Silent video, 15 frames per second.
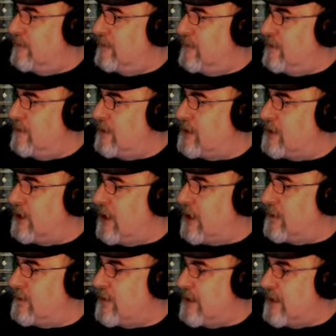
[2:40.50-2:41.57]
I'm not sure how
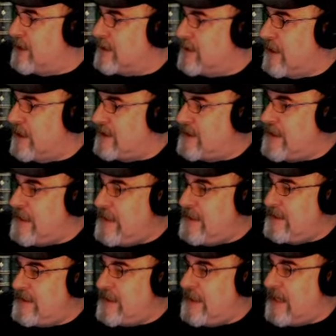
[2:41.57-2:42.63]
to pronounce that.
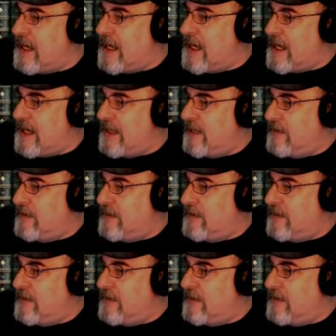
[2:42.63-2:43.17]
Tzircher.